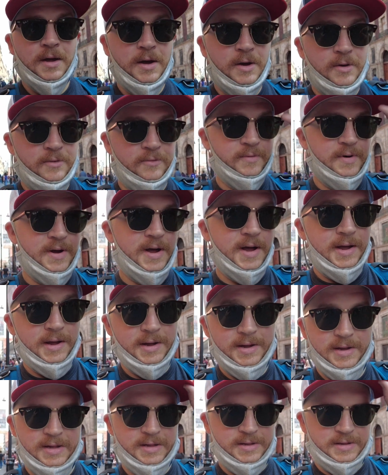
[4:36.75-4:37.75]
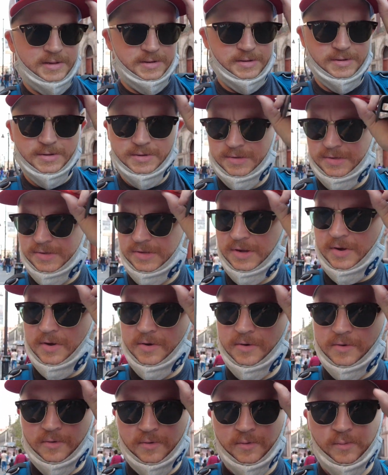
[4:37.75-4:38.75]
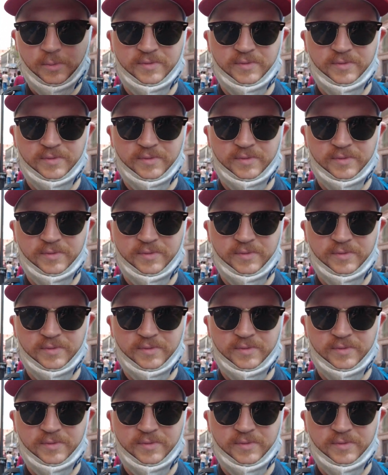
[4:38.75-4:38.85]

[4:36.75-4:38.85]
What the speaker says: All right, so